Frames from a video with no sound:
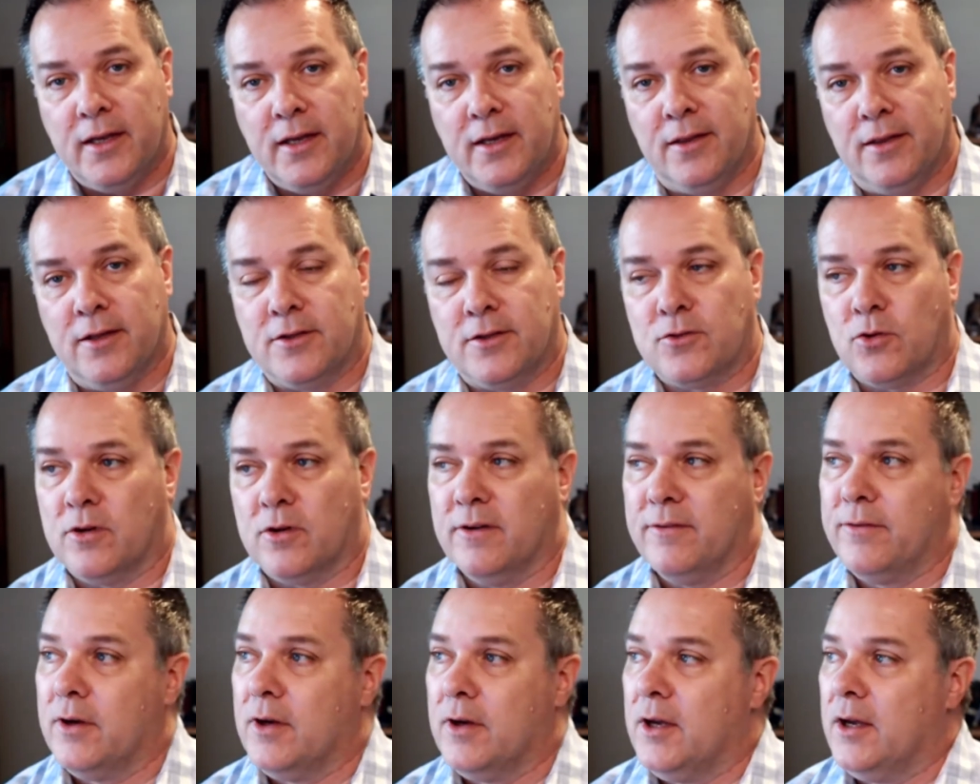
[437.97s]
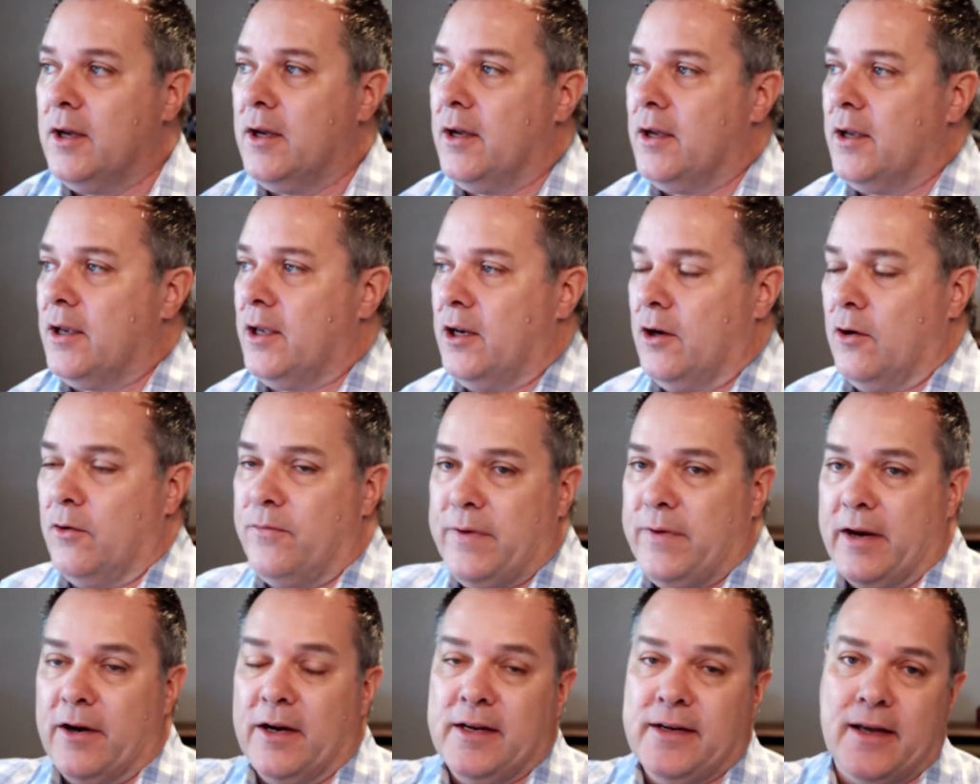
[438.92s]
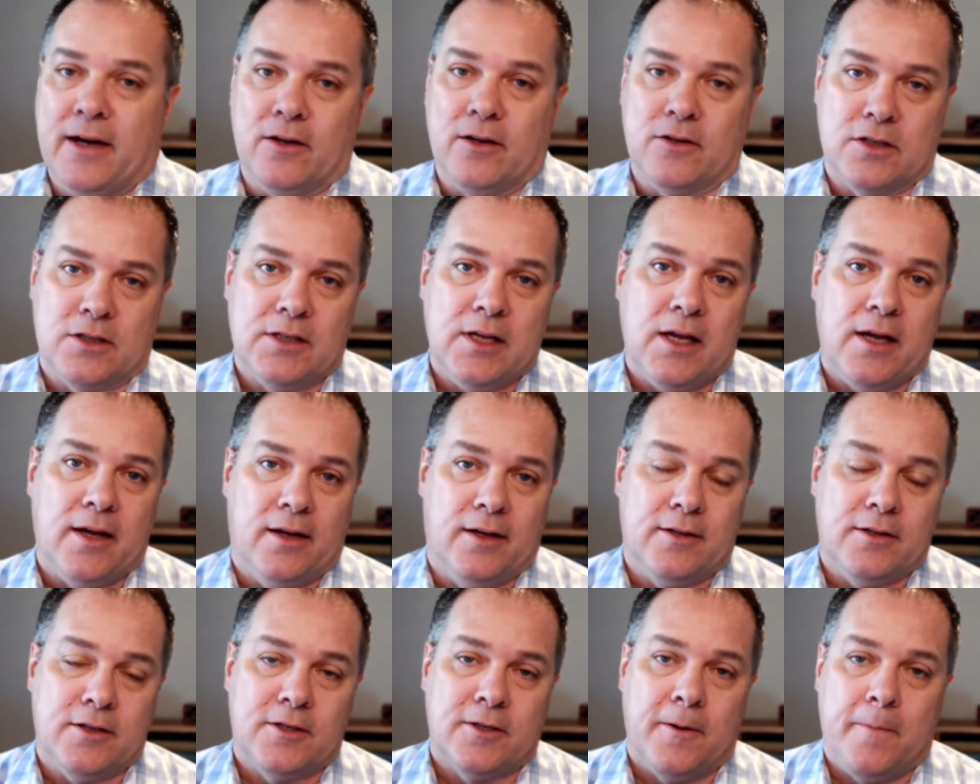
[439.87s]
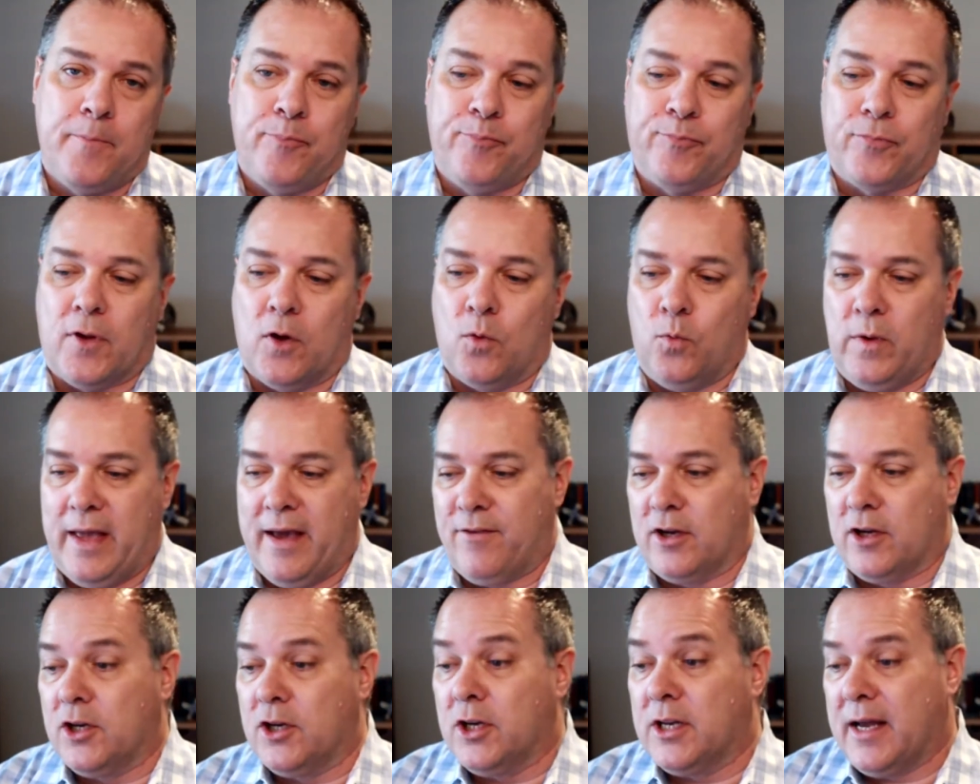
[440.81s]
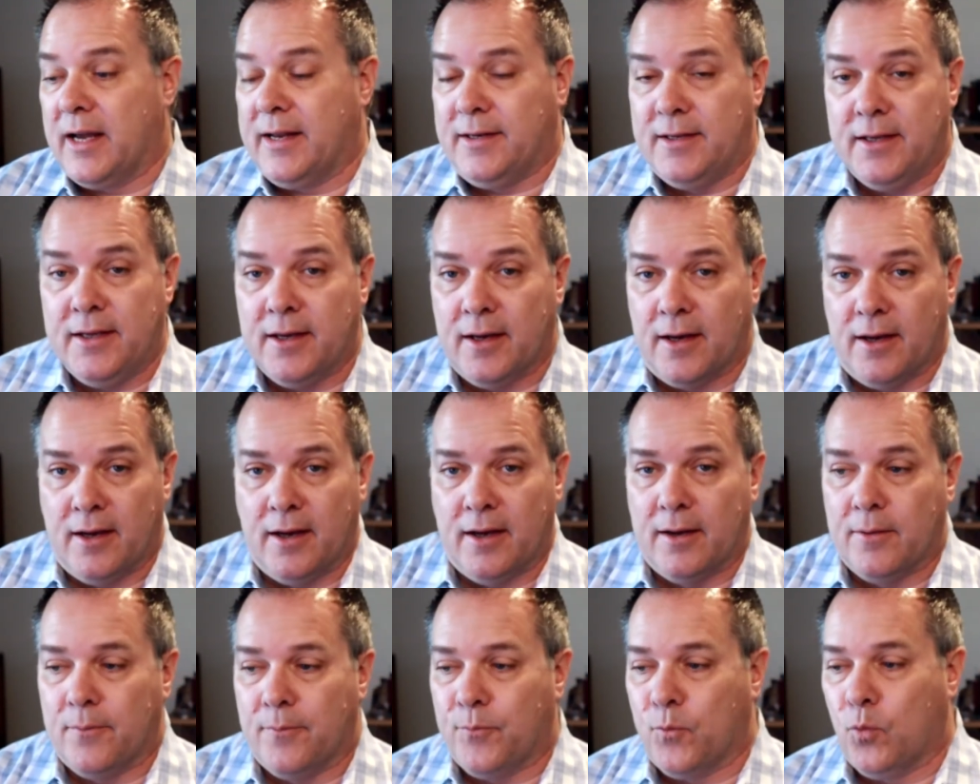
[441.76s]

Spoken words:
in this sort of, fairy tale sense, we have a good idea.